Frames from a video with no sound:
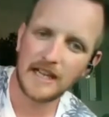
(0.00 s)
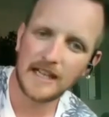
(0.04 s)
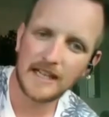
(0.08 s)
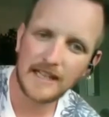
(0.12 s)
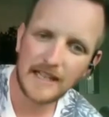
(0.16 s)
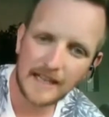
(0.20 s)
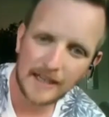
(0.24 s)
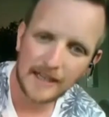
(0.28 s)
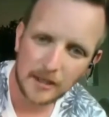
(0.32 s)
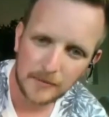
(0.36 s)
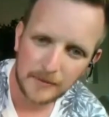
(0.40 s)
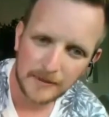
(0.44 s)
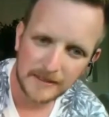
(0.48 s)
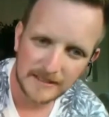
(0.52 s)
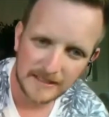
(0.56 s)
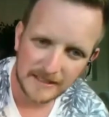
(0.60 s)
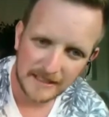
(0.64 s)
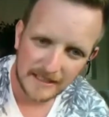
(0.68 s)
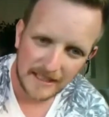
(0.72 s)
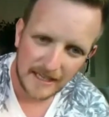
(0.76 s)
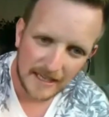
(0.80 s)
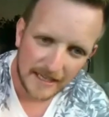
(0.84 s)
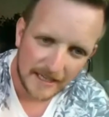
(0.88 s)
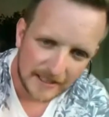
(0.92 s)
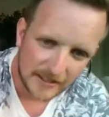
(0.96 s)
that leg up into
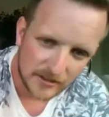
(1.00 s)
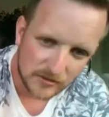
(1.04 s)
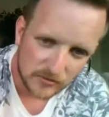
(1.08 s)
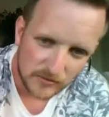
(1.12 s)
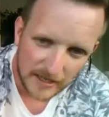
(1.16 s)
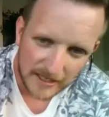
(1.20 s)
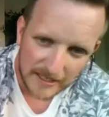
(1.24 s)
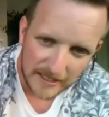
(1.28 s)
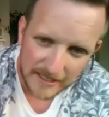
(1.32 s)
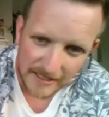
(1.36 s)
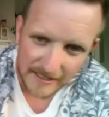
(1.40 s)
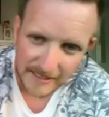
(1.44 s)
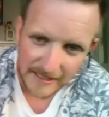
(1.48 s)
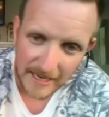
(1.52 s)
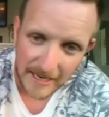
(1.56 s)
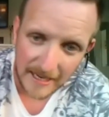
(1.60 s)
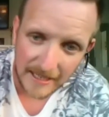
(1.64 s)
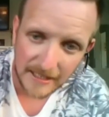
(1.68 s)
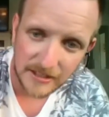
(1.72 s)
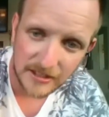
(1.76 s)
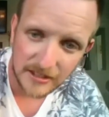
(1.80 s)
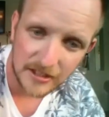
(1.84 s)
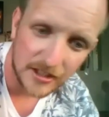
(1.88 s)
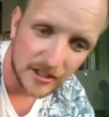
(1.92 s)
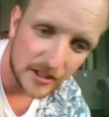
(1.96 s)
the air, really
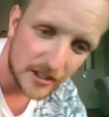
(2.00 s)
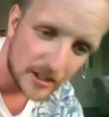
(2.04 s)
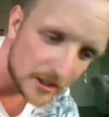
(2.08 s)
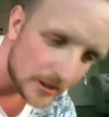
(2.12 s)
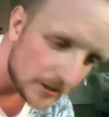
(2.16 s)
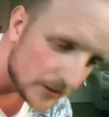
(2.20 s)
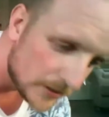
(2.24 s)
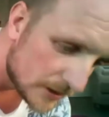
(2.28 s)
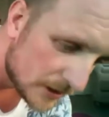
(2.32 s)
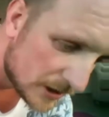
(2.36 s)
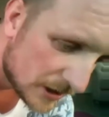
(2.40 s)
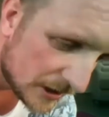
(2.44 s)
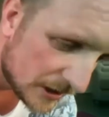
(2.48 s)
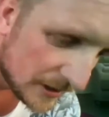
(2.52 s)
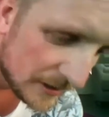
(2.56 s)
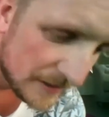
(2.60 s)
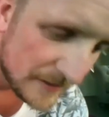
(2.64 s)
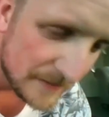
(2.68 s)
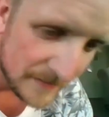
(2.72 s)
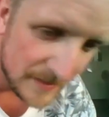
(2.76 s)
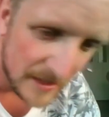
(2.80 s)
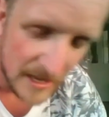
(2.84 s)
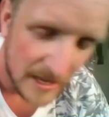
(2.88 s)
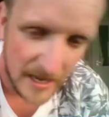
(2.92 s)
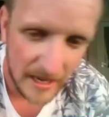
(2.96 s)
engaging the glutes,
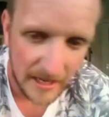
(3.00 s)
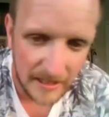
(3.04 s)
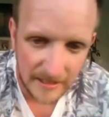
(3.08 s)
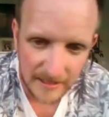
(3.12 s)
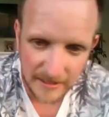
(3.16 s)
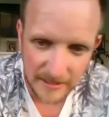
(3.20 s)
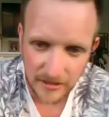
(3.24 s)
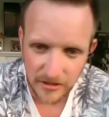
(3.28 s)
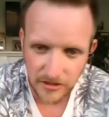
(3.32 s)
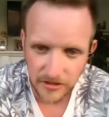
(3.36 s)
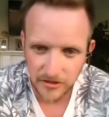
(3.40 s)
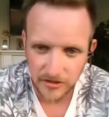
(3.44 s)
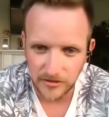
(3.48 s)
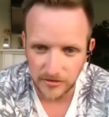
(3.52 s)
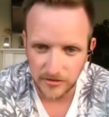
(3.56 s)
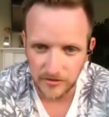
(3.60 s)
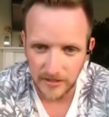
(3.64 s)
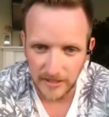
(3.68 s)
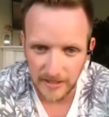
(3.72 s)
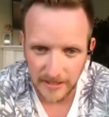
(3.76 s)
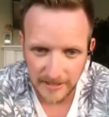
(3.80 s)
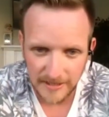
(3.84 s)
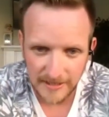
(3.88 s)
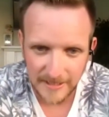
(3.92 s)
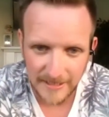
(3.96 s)
and then just
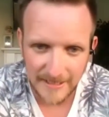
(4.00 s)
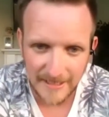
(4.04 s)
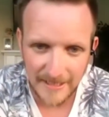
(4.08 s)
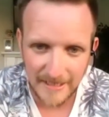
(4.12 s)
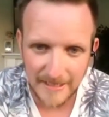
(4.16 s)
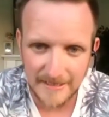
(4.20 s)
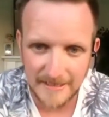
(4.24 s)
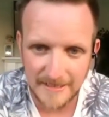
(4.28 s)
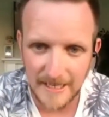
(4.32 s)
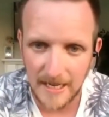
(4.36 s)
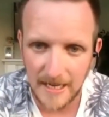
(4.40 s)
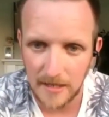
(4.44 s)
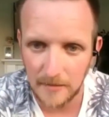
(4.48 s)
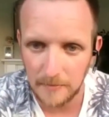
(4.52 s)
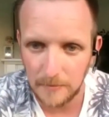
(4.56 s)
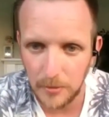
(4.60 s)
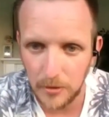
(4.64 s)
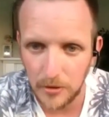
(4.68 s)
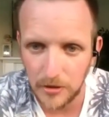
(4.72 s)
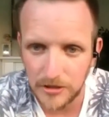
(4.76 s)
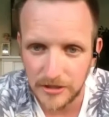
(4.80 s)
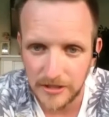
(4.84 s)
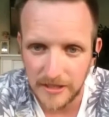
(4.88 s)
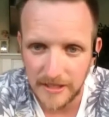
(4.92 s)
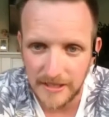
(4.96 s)
drilling the knee down,
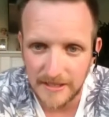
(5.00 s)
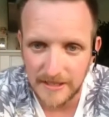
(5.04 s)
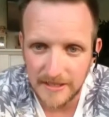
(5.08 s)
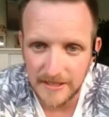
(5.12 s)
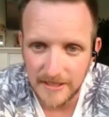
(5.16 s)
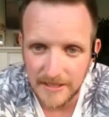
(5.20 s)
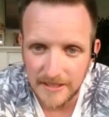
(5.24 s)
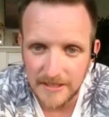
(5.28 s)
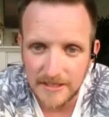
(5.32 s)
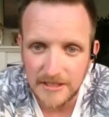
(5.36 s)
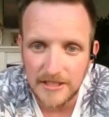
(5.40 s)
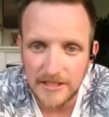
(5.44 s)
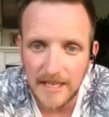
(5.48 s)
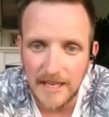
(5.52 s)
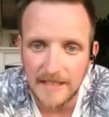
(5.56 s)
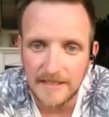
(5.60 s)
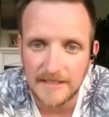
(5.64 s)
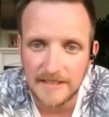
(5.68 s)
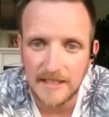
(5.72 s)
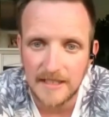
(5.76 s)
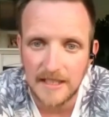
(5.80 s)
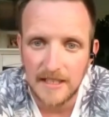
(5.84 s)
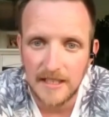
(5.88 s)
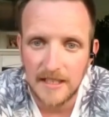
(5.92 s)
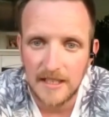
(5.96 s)
pushing into the
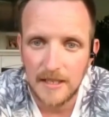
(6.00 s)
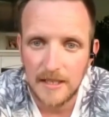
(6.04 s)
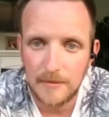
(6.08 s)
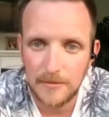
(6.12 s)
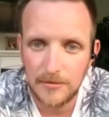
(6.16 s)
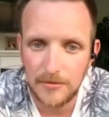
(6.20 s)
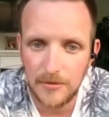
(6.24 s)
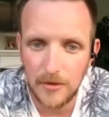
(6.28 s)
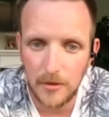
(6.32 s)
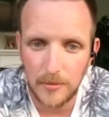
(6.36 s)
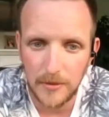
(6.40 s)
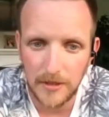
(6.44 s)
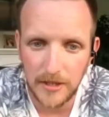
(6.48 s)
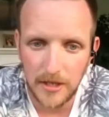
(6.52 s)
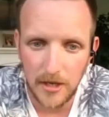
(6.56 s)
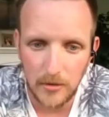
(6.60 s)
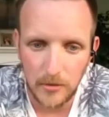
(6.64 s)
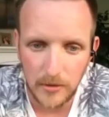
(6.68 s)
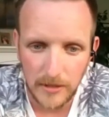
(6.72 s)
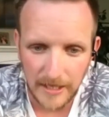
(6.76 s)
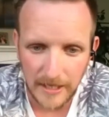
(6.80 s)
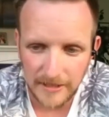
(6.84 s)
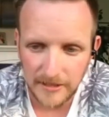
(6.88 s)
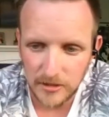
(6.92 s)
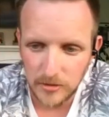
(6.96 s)
chest before we go
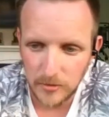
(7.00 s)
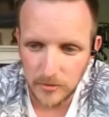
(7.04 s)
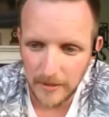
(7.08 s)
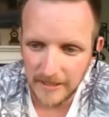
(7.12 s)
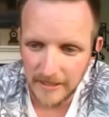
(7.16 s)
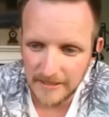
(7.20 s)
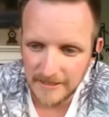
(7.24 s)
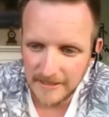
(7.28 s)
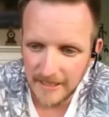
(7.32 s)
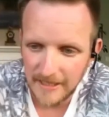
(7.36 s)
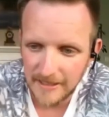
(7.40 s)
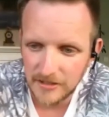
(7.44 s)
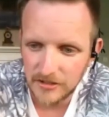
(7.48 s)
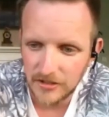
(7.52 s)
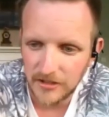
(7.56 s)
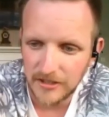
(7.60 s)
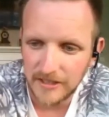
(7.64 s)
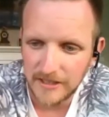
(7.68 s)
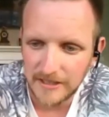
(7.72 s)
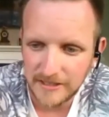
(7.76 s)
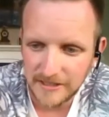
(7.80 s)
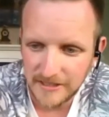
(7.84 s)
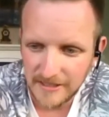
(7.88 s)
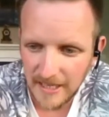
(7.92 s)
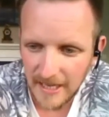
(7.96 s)
again. 20 seconds on
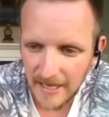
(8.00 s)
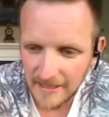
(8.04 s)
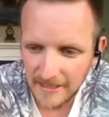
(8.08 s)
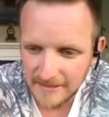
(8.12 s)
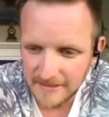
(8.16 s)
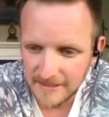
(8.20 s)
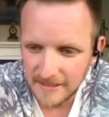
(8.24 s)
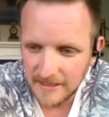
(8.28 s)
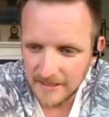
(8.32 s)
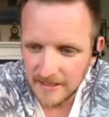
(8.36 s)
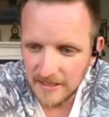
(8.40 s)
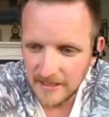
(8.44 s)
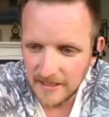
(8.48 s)
each side,